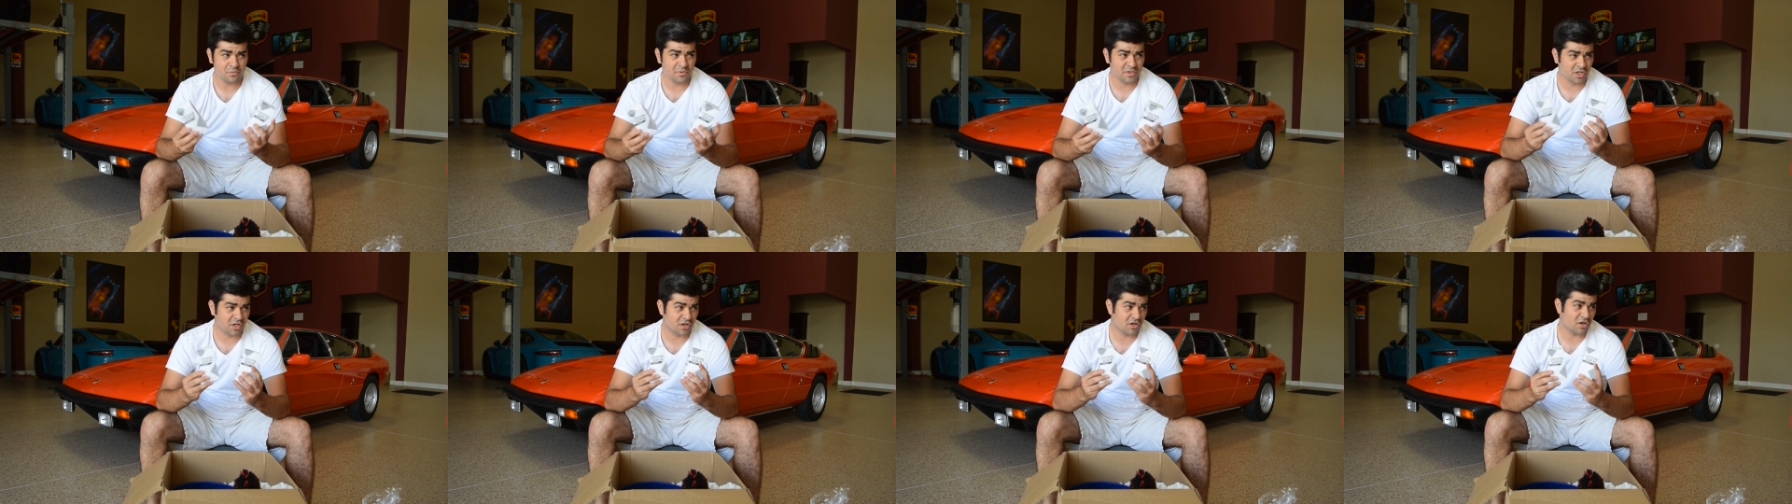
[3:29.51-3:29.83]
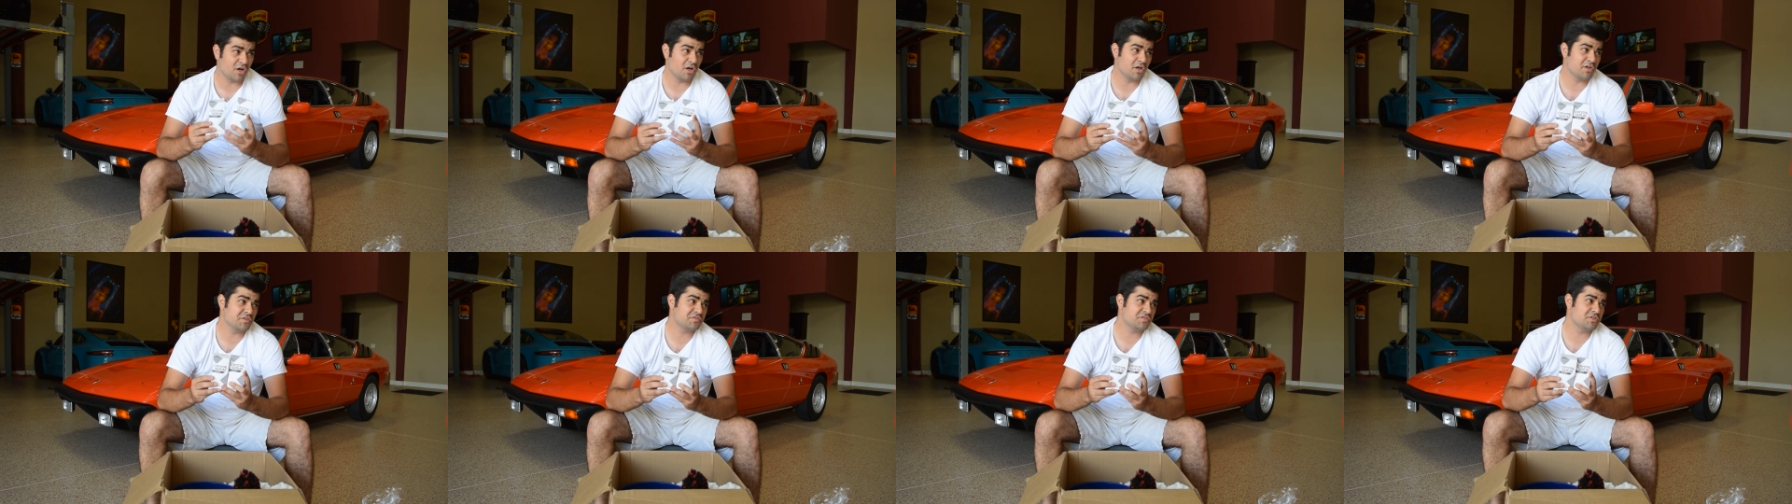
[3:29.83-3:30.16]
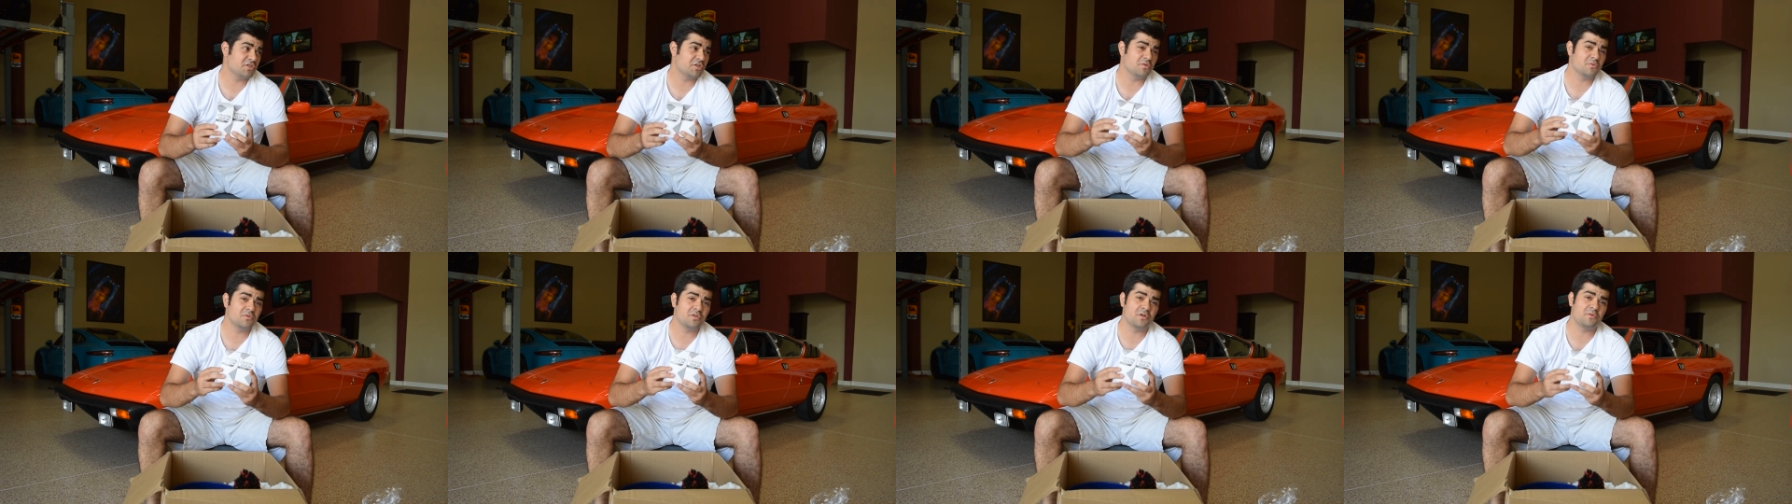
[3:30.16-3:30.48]
We are
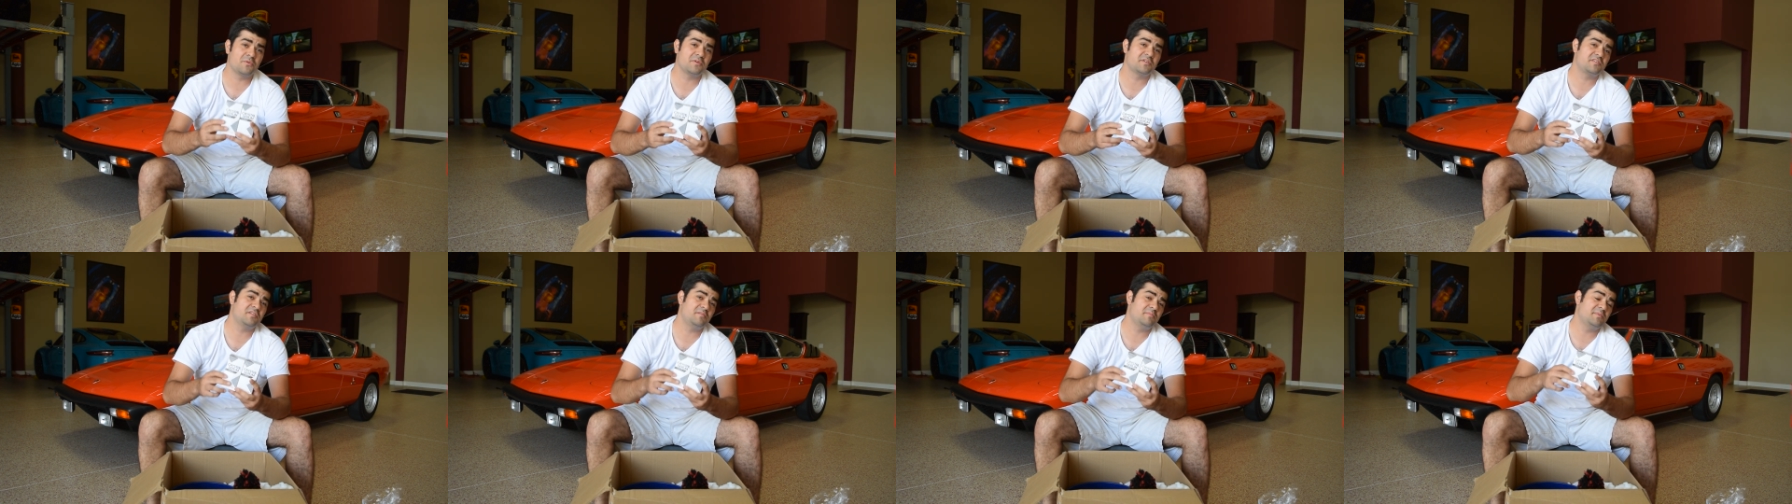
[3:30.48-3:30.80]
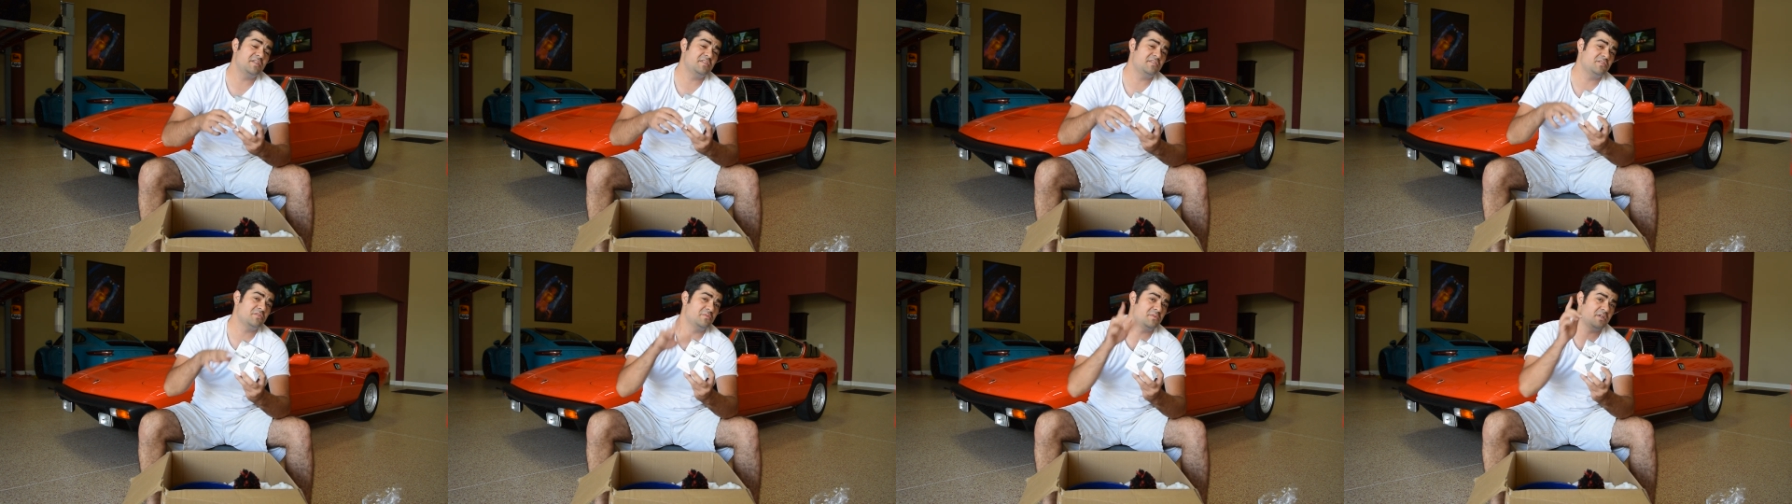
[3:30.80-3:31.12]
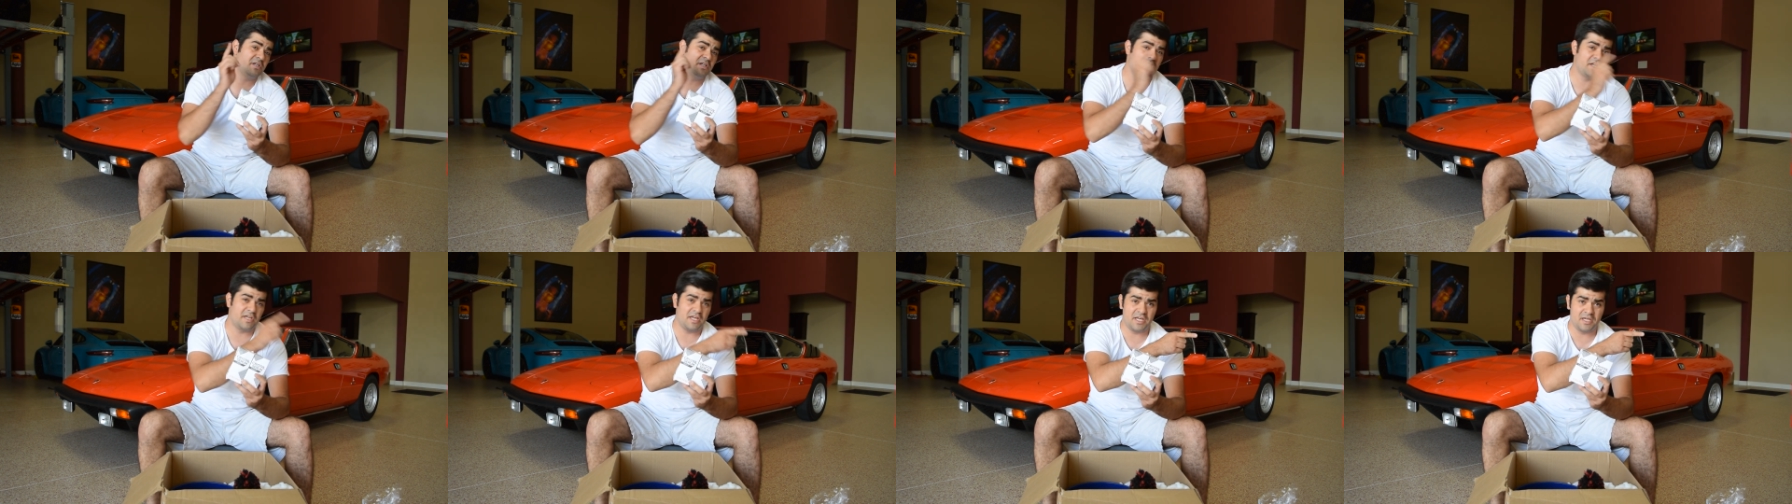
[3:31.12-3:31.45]
also going to be
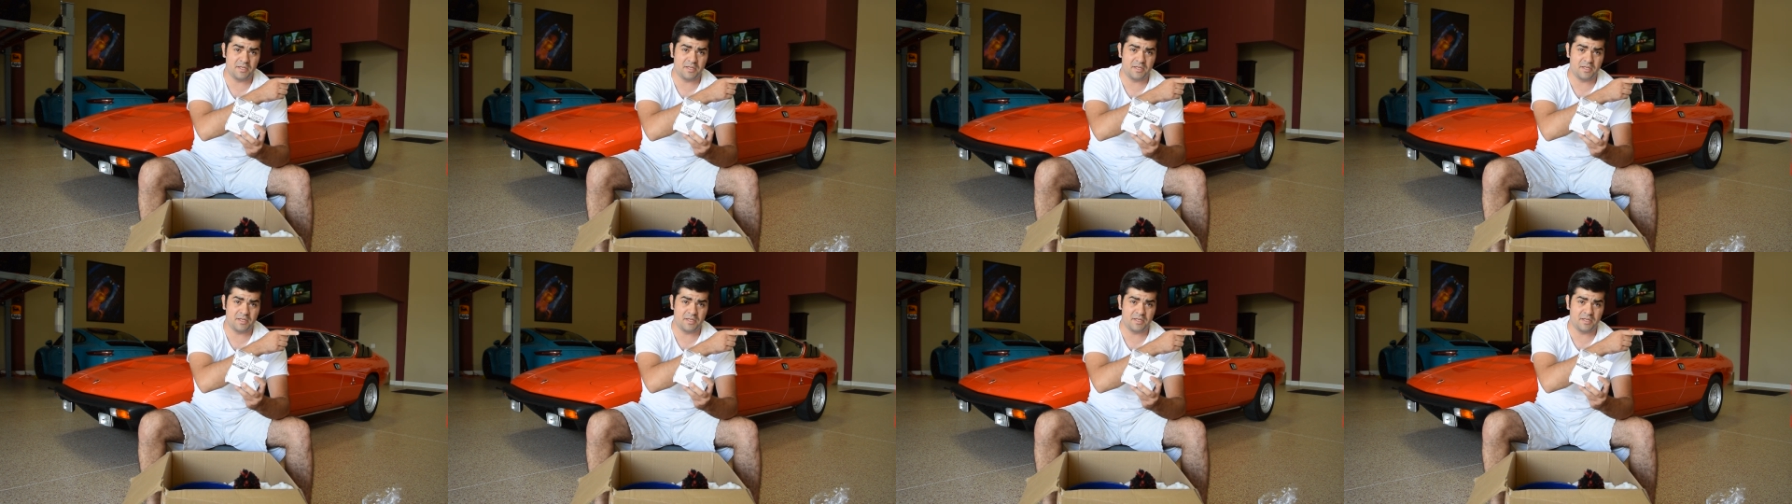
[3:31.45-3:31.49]
doing